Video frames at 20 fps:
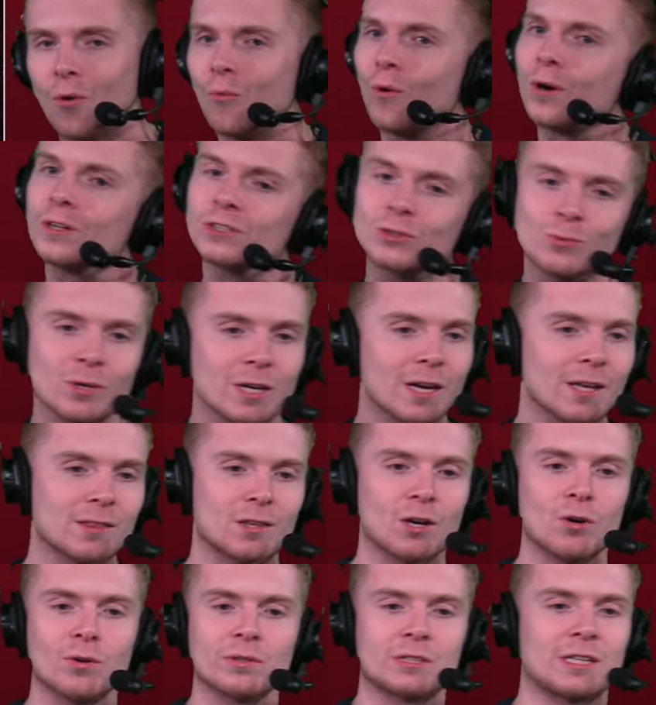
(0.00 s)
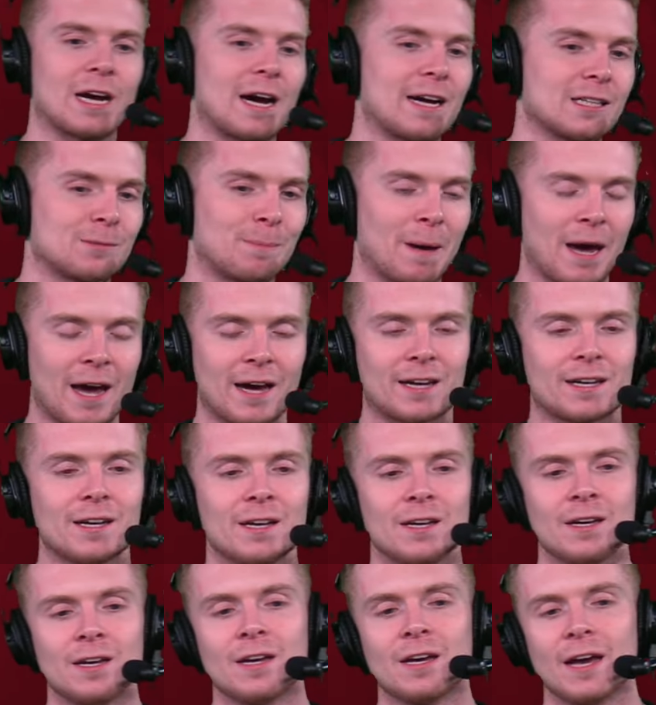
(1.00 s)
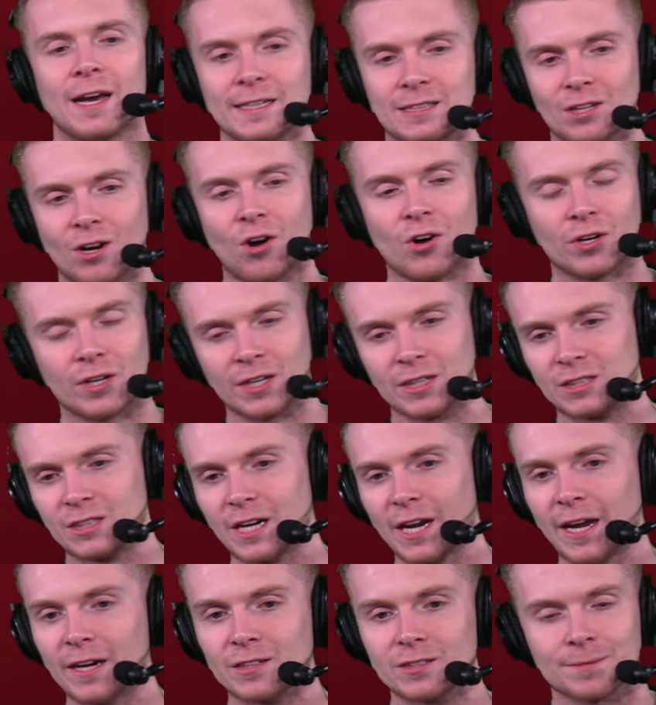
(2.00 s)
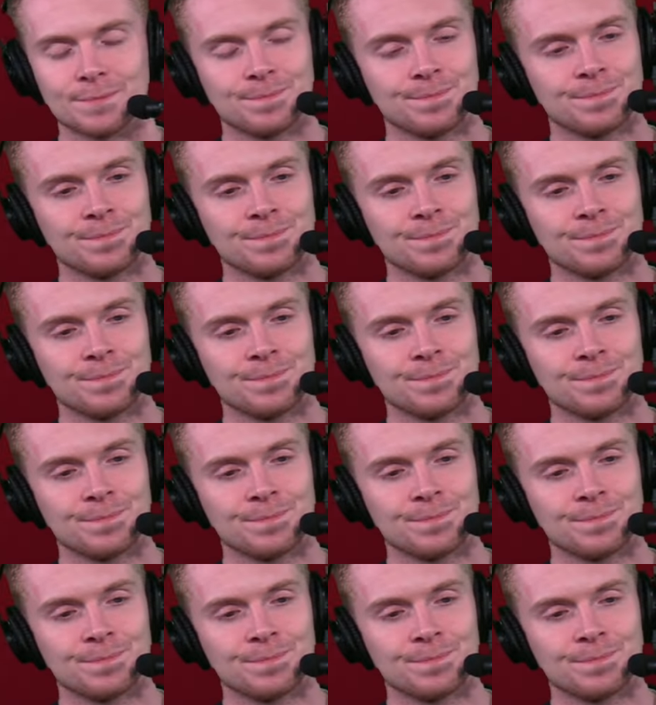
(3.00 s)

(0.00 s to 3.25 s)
Once we get those guys back, it's all going to change.